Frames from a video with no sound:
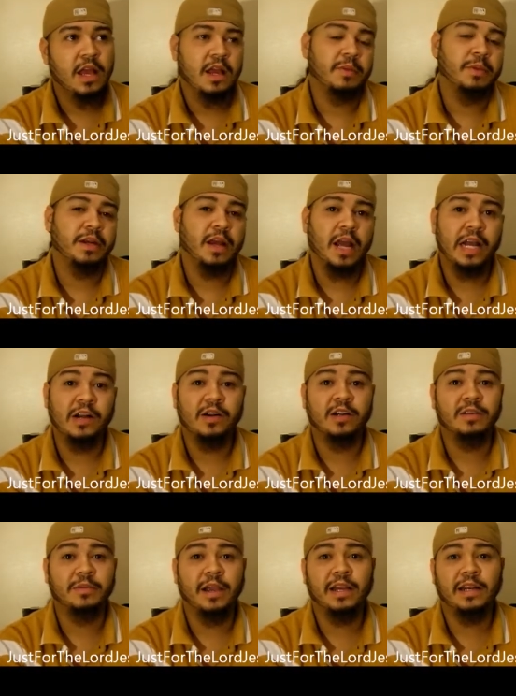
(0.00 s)
I mean, I
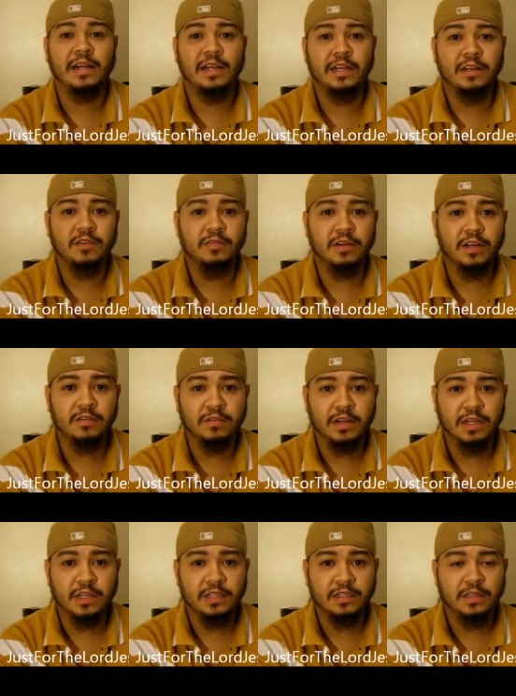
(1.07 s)
automatically knew what it
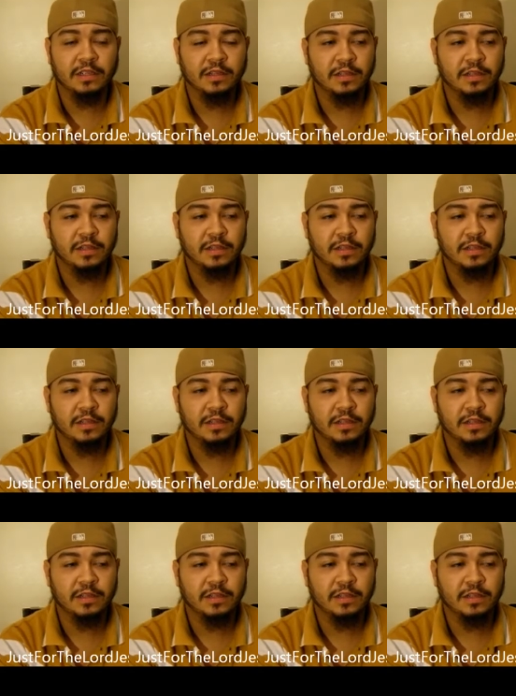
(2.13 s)
was.